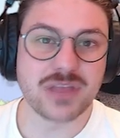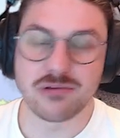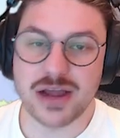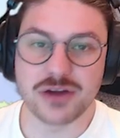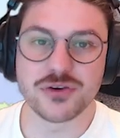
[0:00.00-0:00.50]

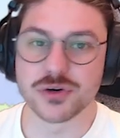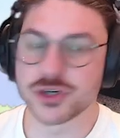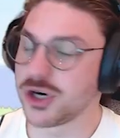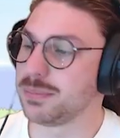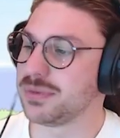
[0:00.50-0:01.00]
around your
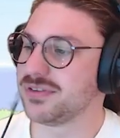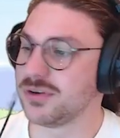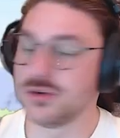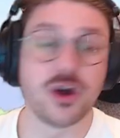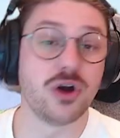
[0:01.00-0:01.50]
shop,
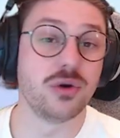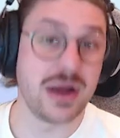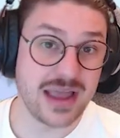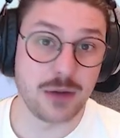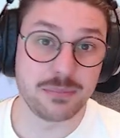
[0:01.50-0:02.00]
so you know
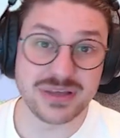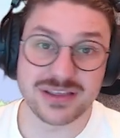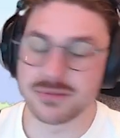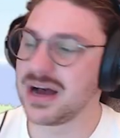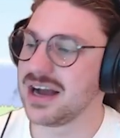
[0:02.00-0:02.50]
how
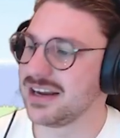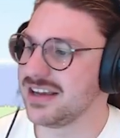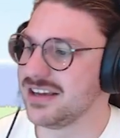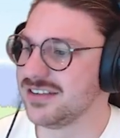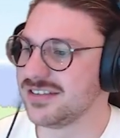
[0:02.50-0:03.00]
big the market
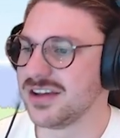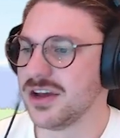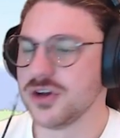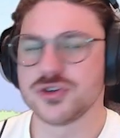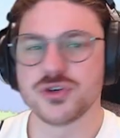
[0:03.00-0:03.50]
is,
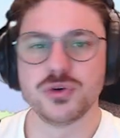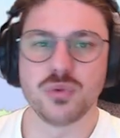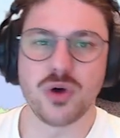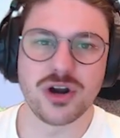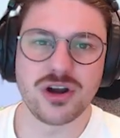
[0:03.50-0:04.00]
to
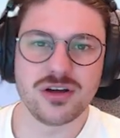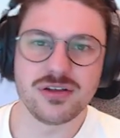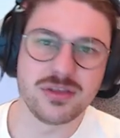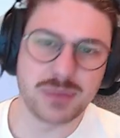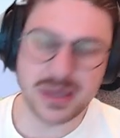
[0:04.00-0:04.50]
what
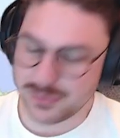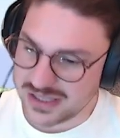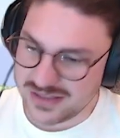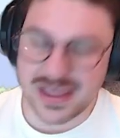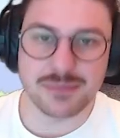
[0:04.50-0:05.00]
the people
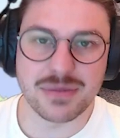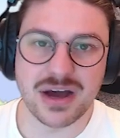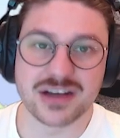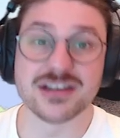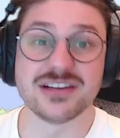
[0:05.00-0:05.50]
in that
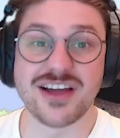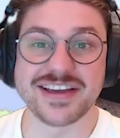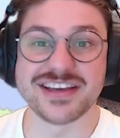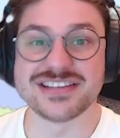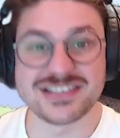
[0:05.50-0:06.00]
market
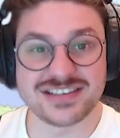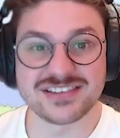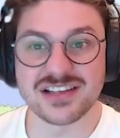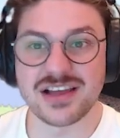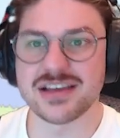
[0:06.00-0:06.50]
like and
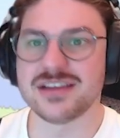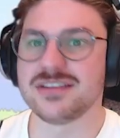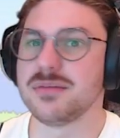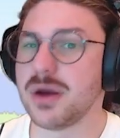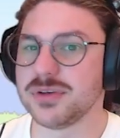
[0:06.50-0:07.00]
dislike.
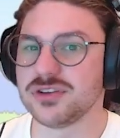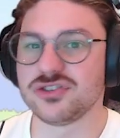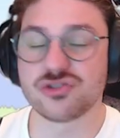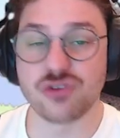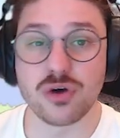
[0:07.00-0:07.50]
There might be a
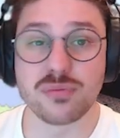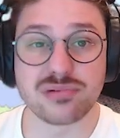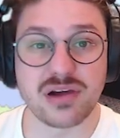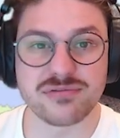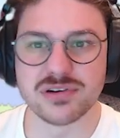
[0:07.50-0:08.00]
strong
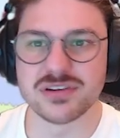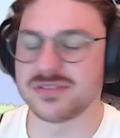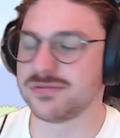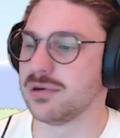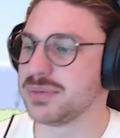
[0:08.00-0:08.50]

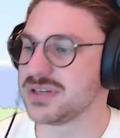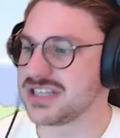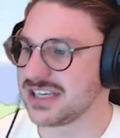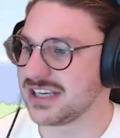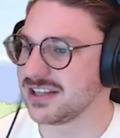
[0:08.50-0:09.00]
preference for a
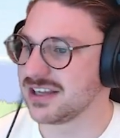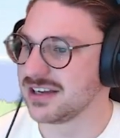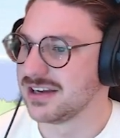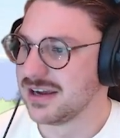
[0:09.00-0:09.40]
particular